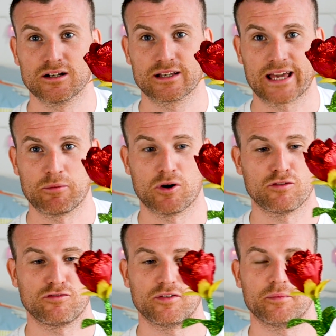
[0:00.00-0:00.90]
came
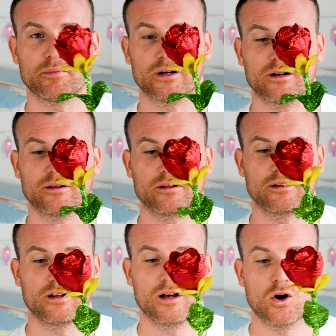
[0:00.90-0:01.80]
off, but
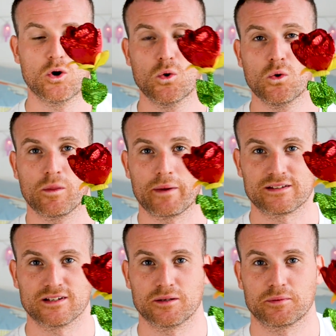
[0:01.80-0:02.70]
all the
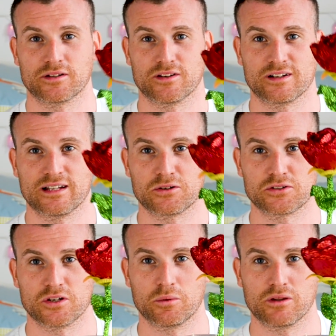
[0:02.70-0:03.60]
better because I can now
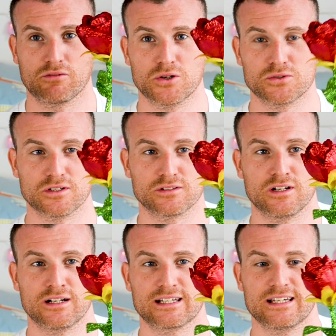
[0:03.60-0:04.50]
show you what the rose looks
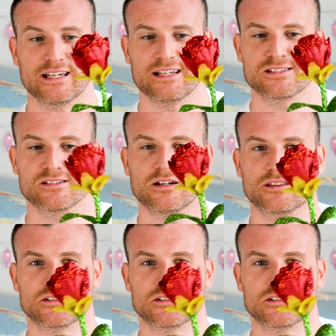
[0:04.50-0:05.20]
like inside the